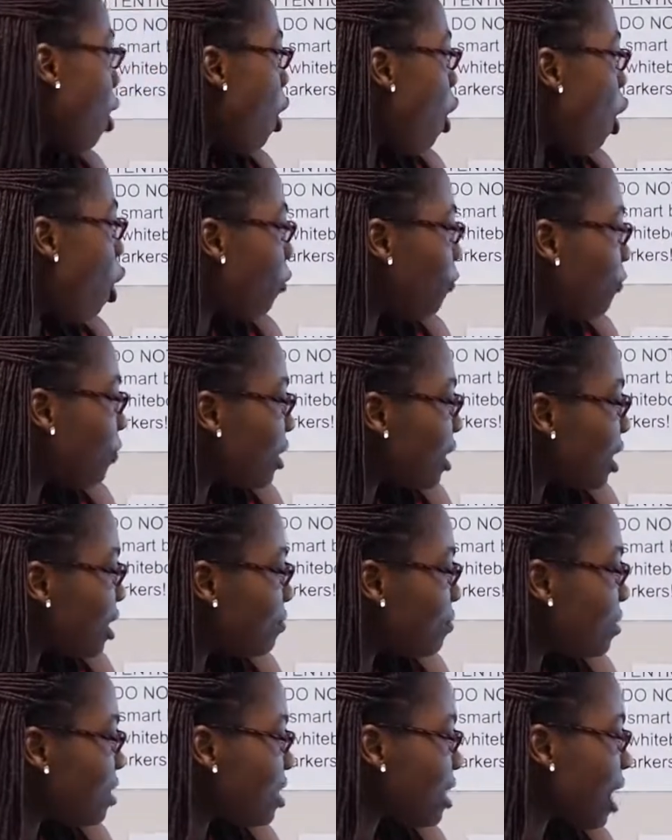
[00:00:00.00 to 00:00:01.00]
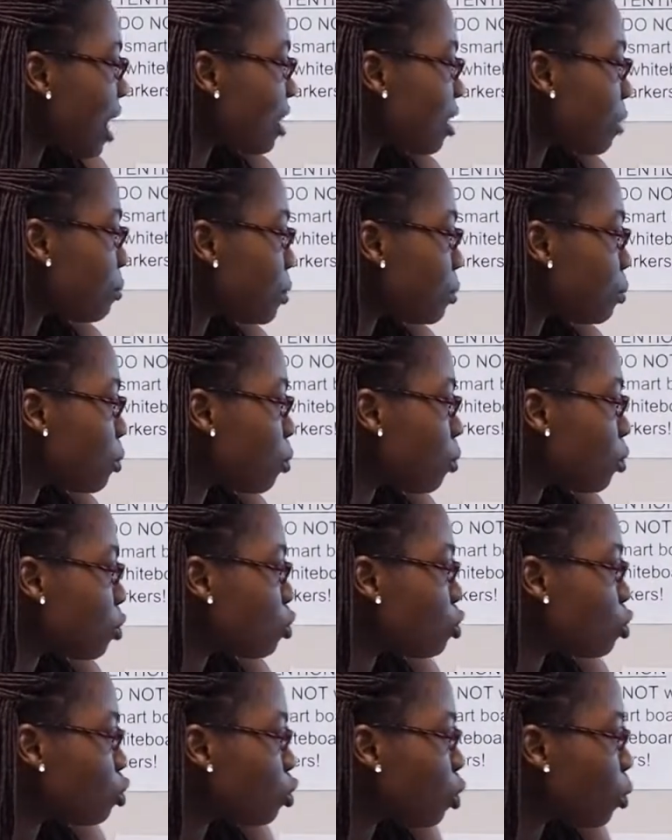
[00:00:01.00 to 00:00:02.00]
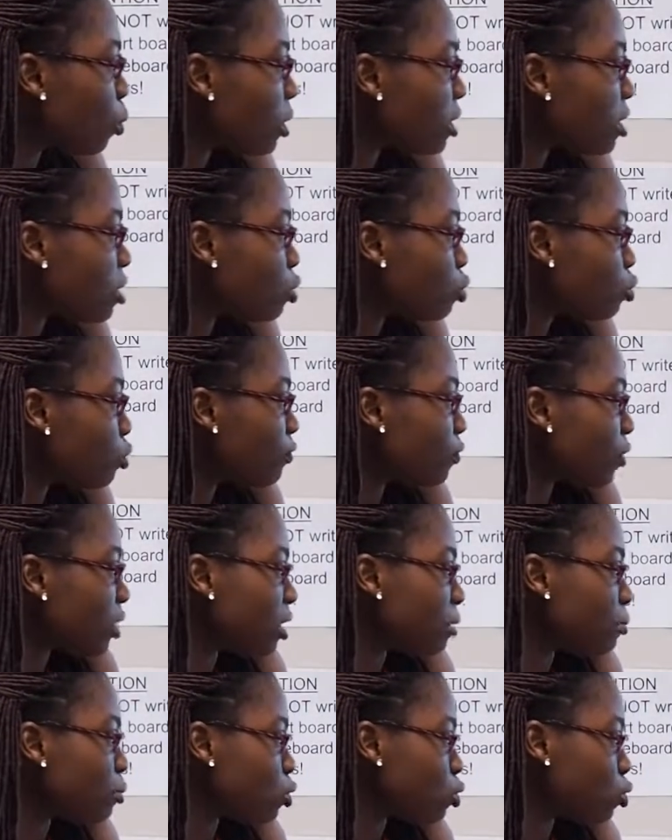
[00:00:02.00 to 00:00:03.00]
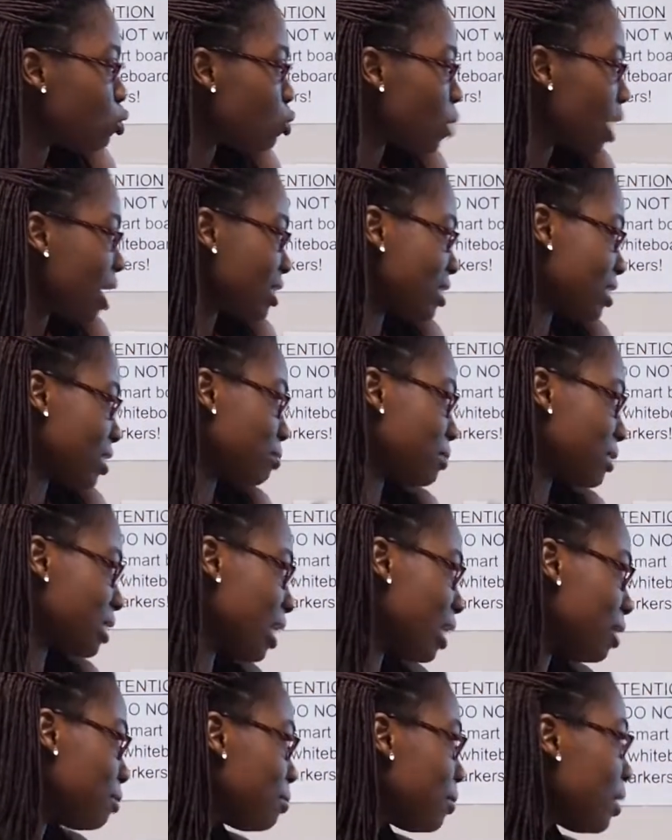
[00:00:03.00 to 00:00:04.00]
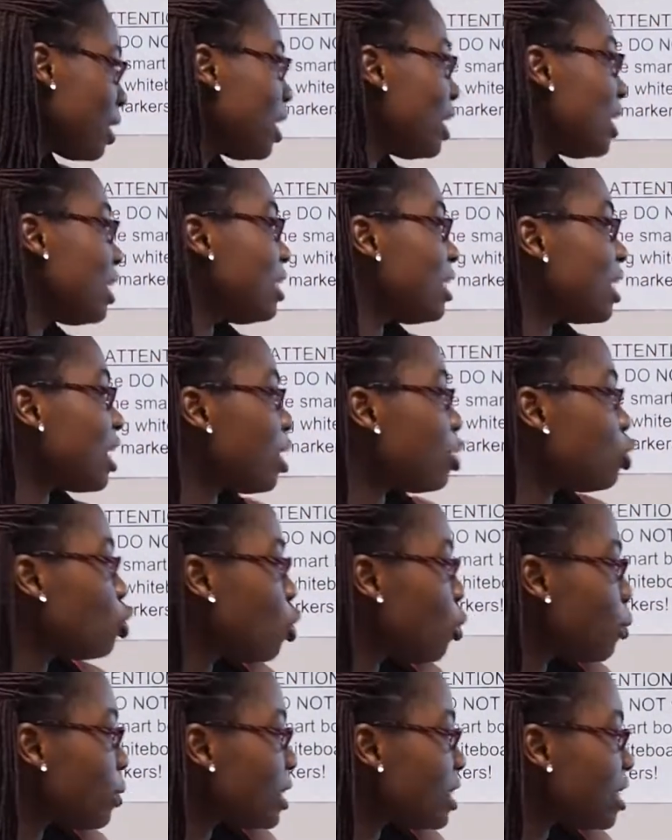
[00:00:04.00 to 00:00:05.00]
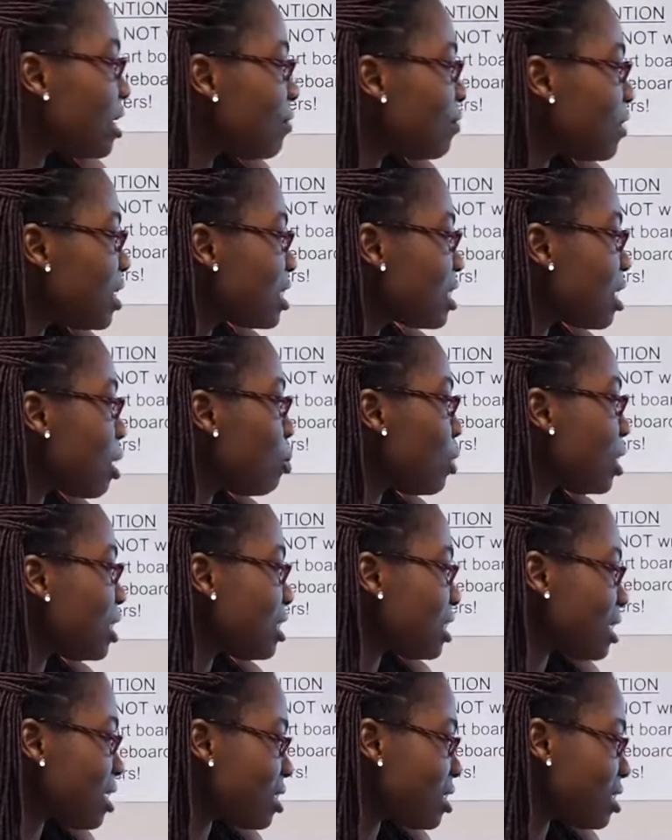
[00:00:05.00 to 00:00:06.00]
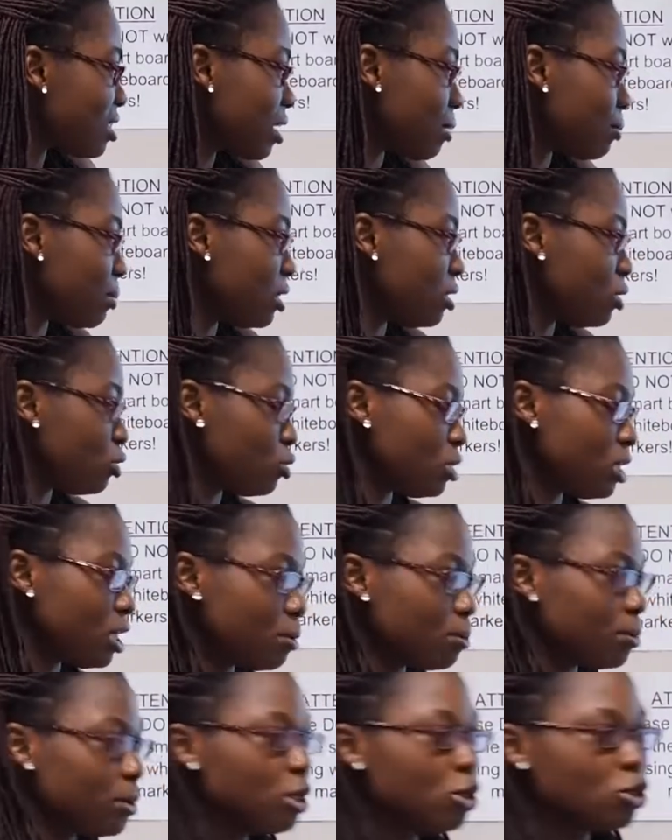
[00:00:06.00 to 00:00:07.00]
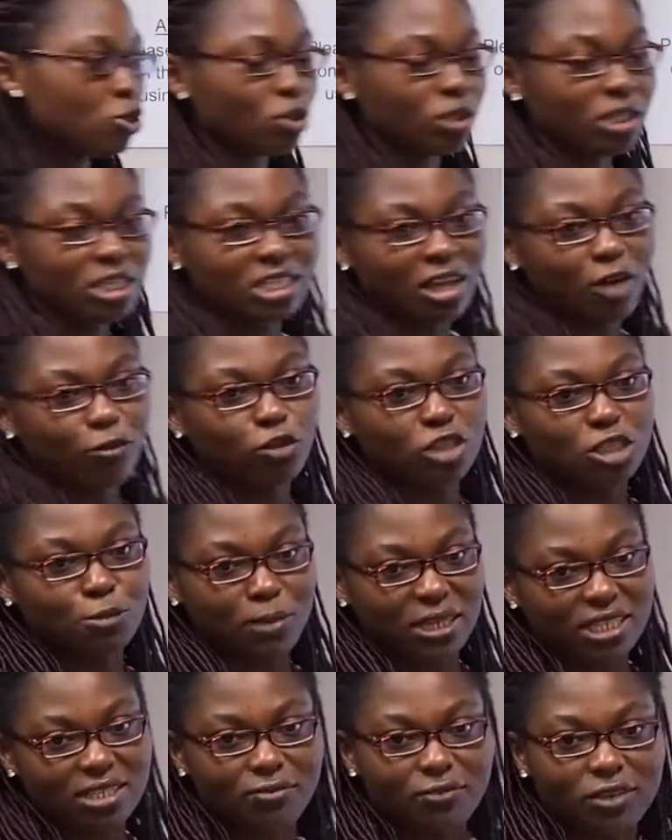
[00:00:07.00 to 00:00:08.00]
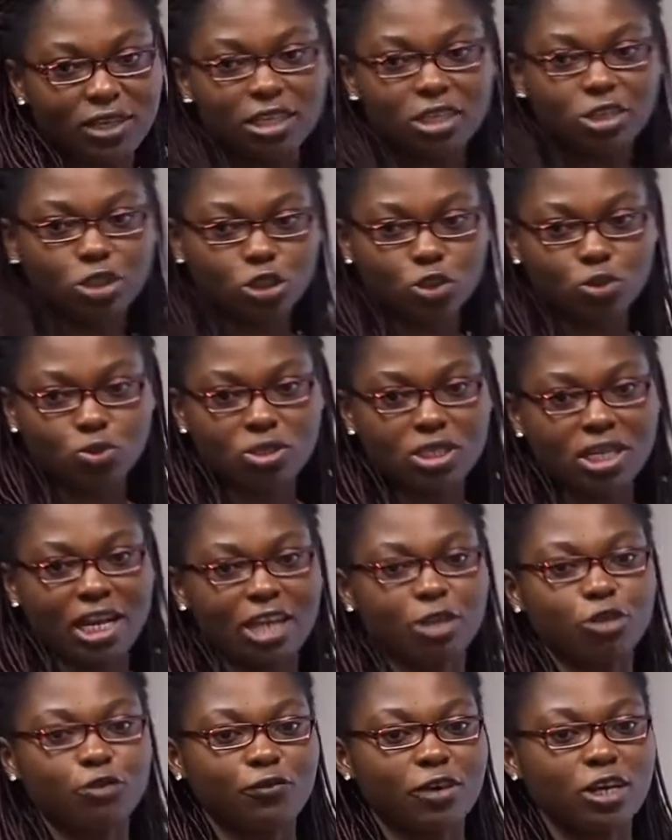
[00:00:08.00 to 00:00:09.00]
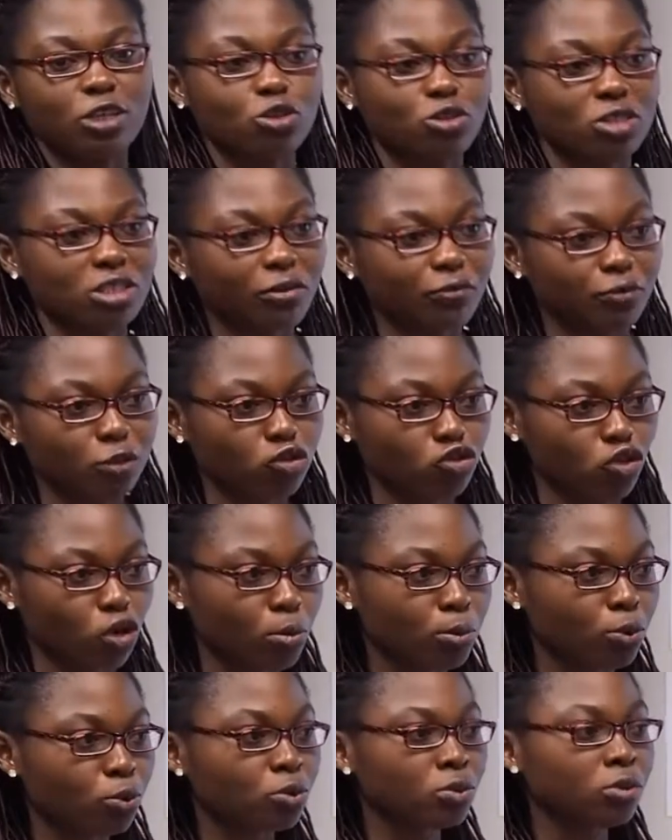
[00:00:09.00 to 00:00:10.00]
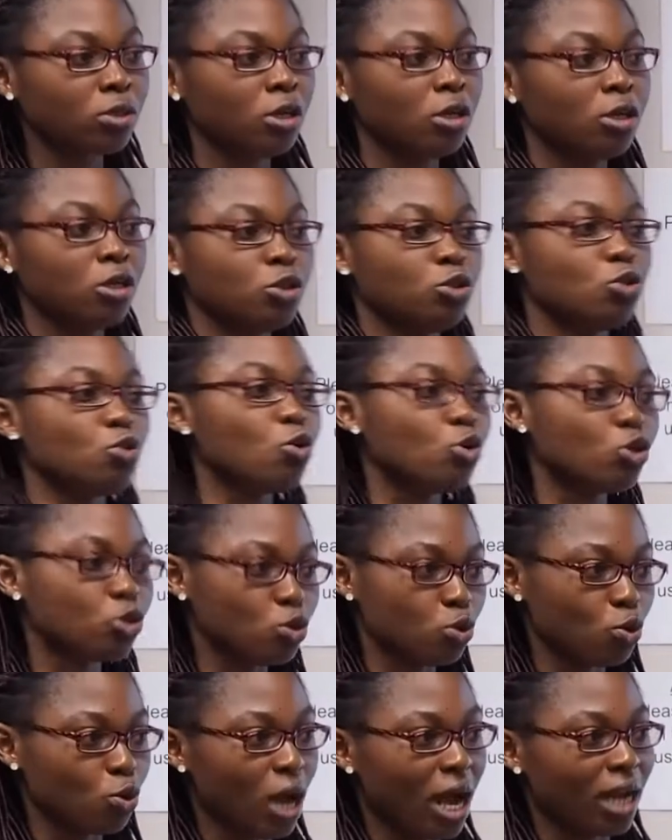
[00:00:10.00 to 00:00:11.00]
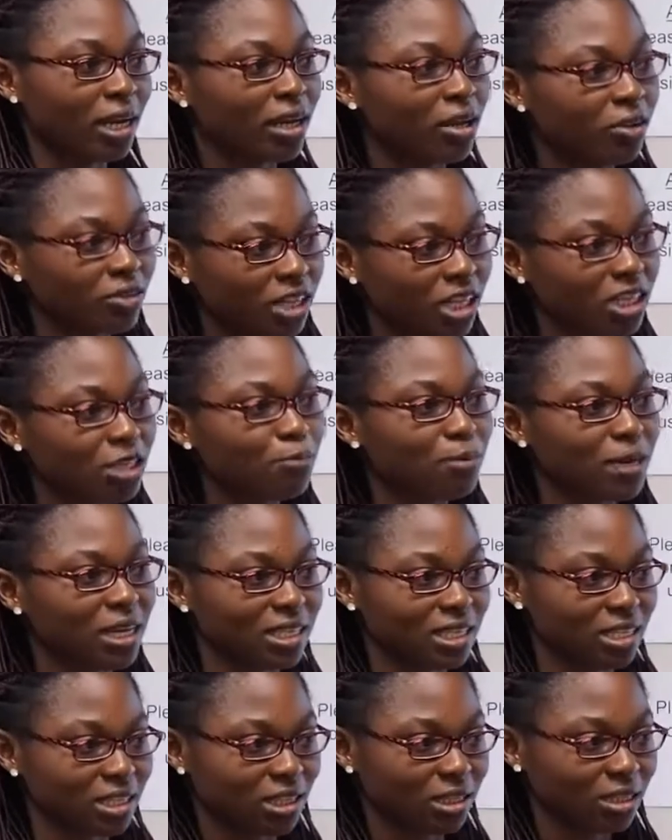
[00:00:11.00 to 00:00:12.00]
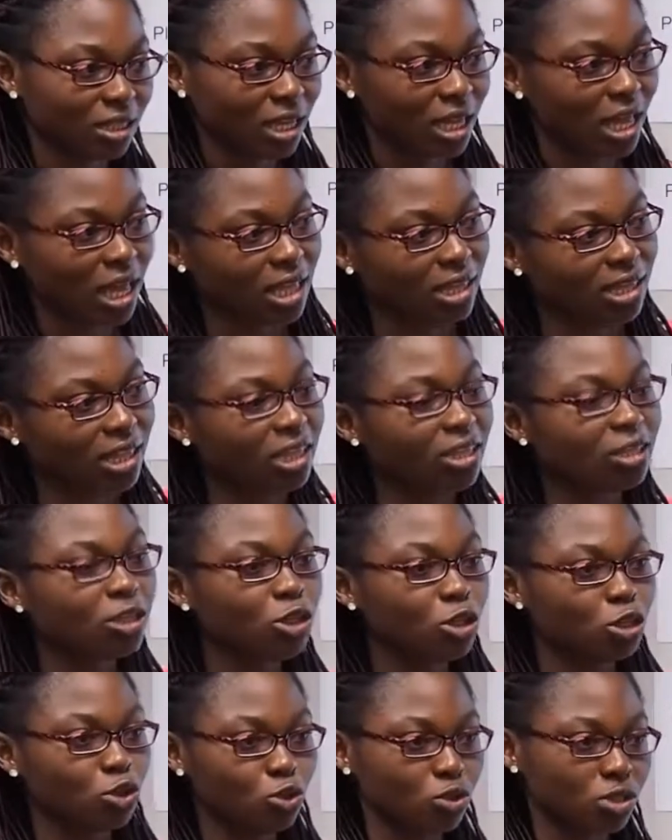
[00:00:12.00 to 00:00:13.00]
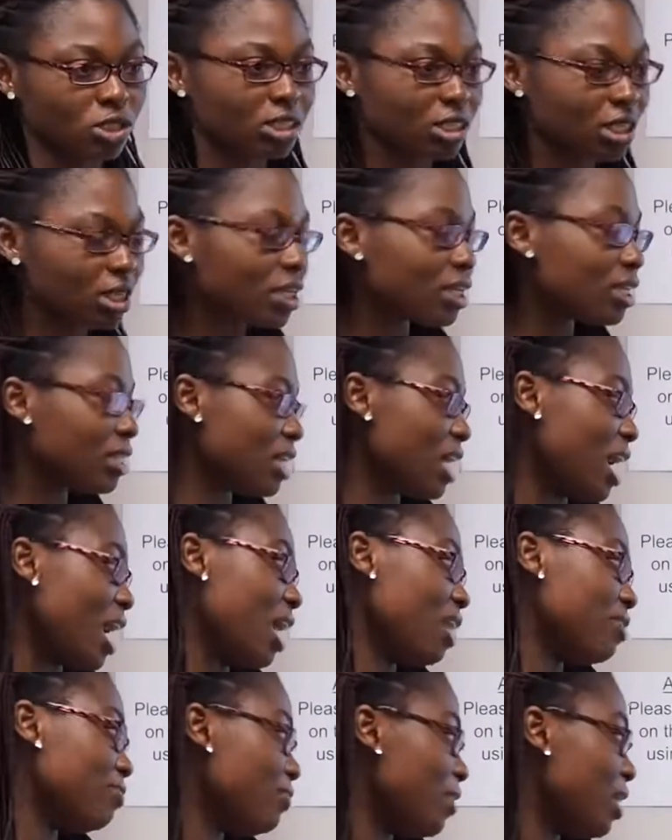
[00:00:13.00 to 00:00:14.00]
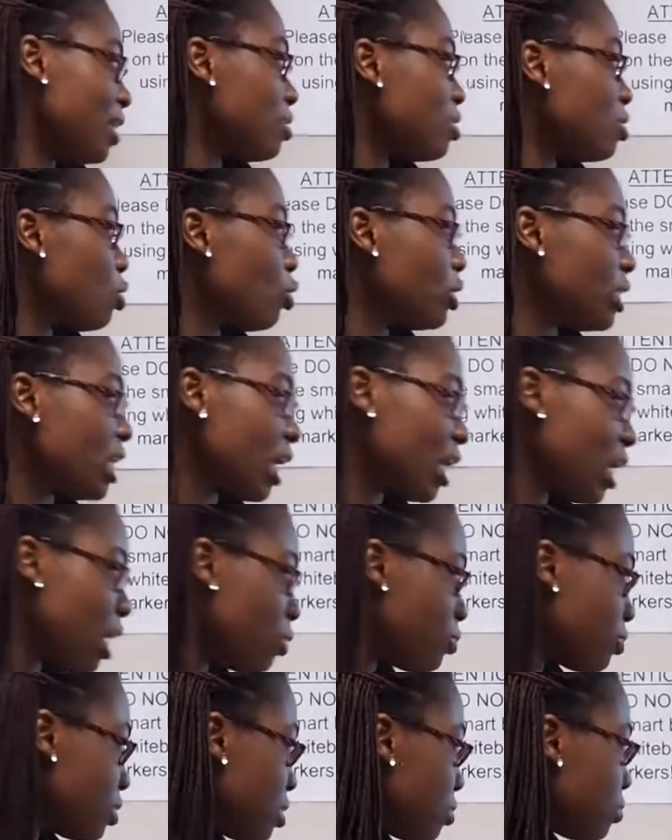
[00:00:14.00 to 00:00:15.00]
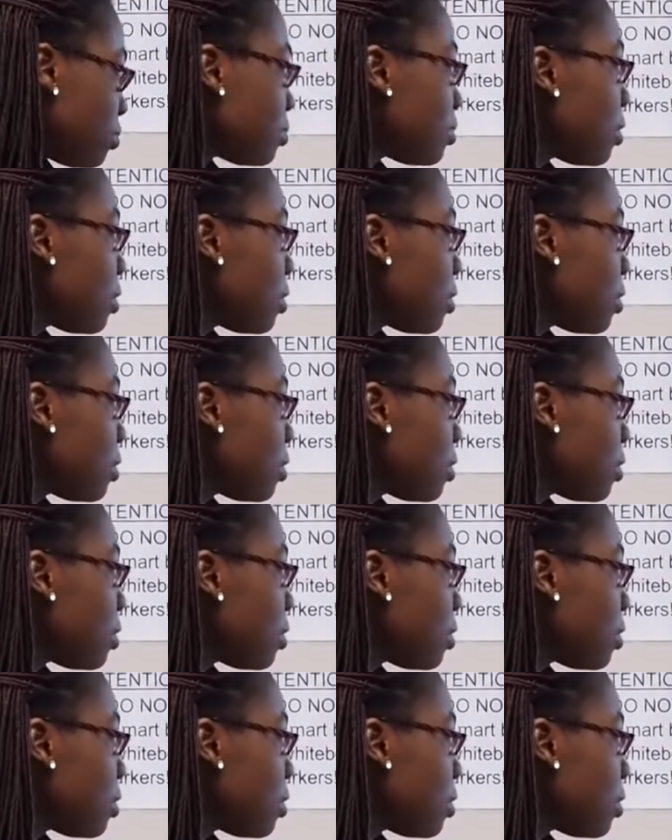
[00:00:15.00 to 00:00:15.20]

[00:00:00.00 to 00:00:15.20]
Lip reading: Often, if these other people want to know what is good for them to do at some time, they can know it if this someone says something to them. So these are for specific issues. Like you find yourself in trouble, you go to an elderly person and then you seek their advice or their counsel.